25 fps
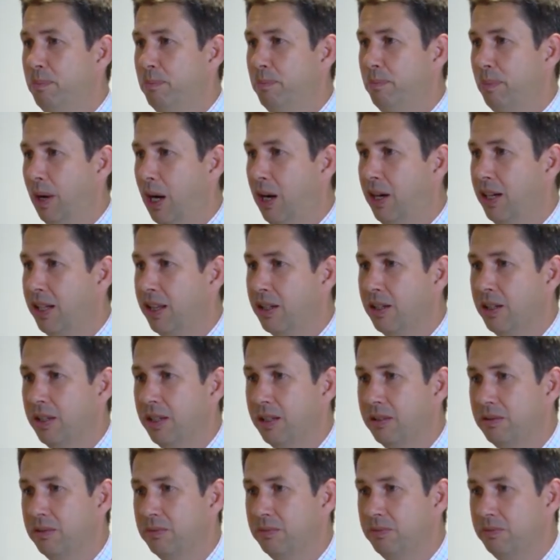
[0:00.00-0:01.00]
by
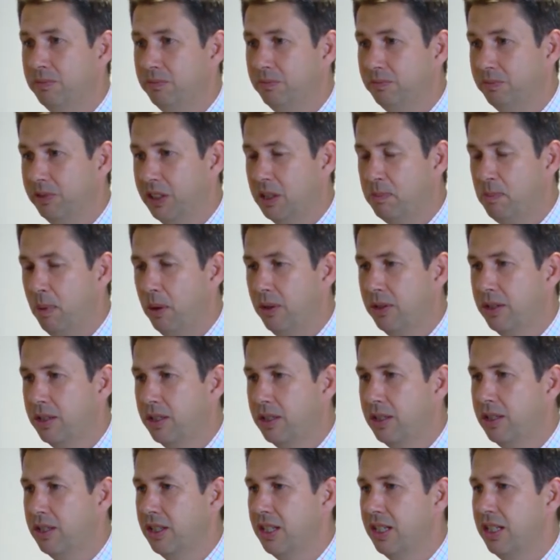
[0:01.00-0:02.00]
the
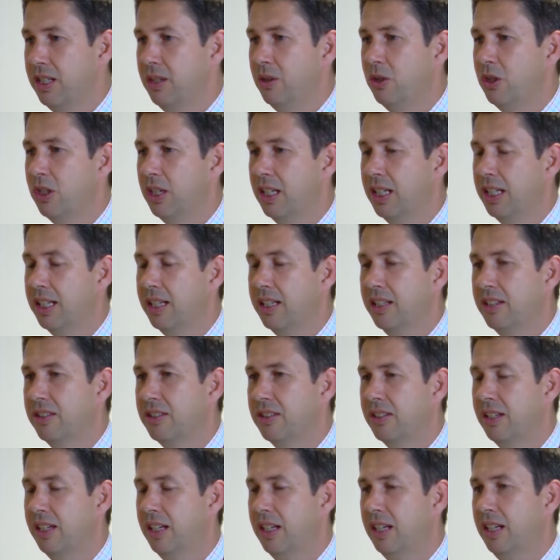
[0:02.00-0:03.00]
respondent, as it usually
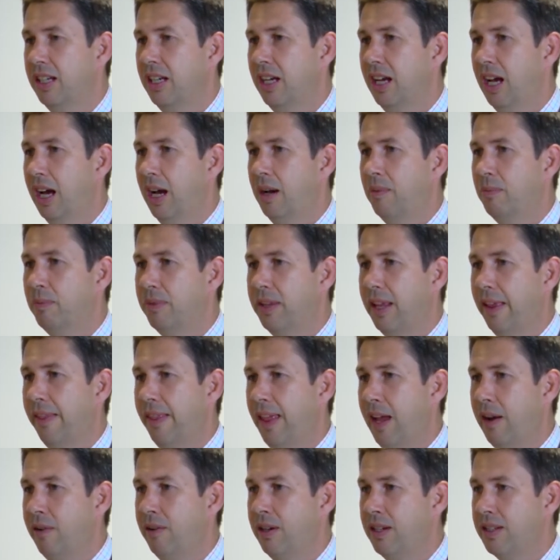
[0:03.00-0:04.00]
is, that
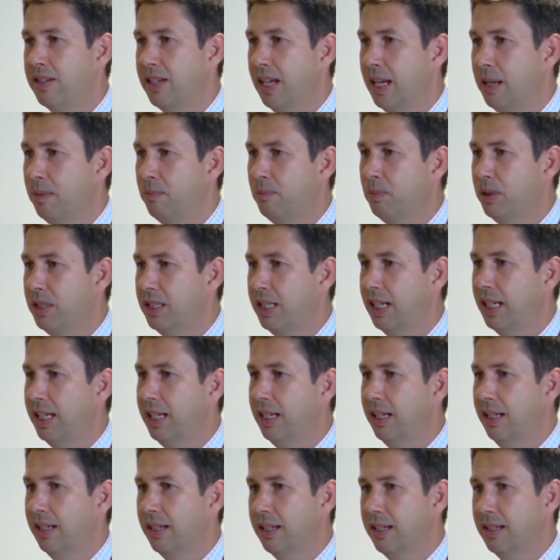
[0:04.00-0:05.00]
there is a
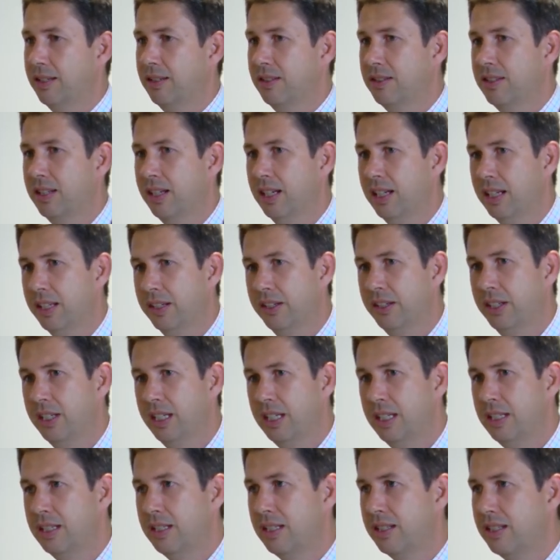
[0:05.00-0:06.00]
particular concern
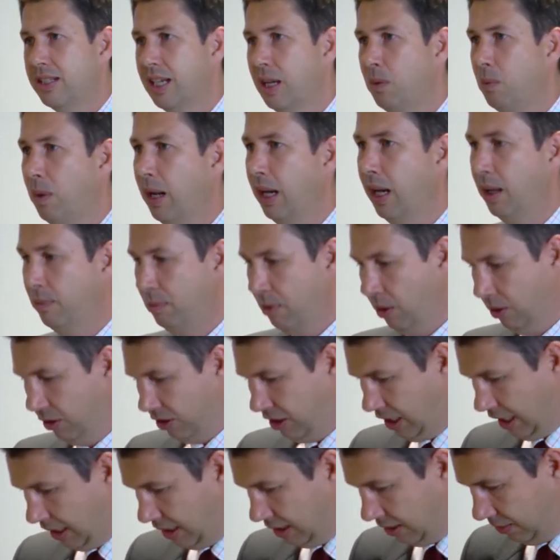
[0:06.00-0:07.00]
to say, well, I'm not
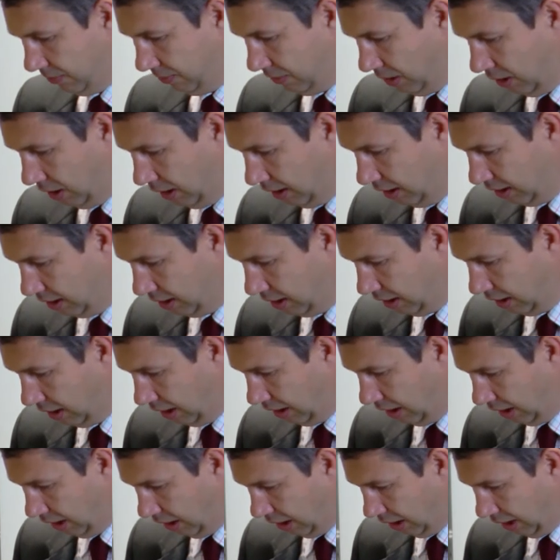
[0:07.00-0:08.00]
satisfied
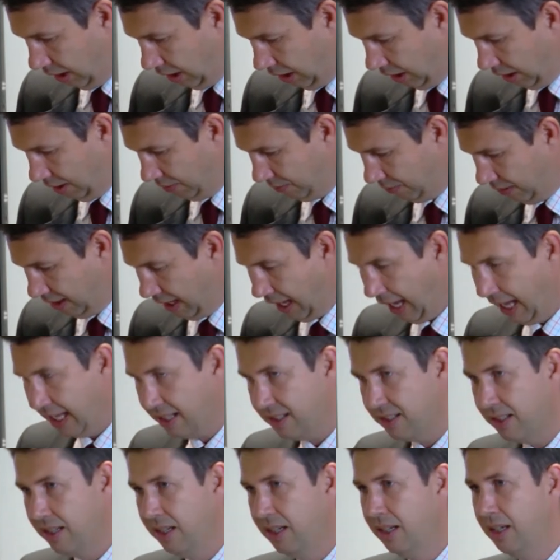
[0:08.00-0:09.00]
of
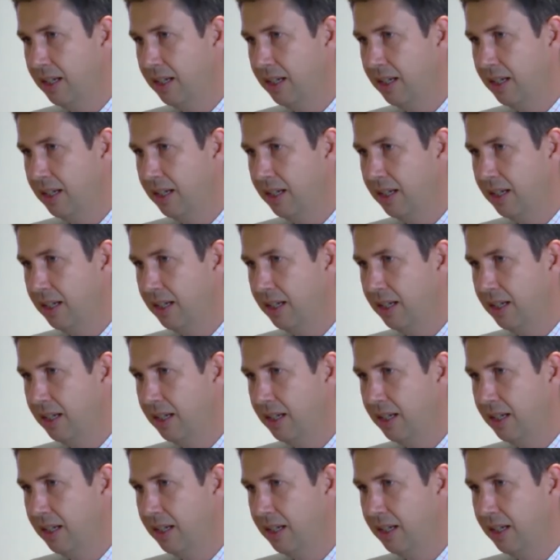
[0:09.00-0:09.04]
that.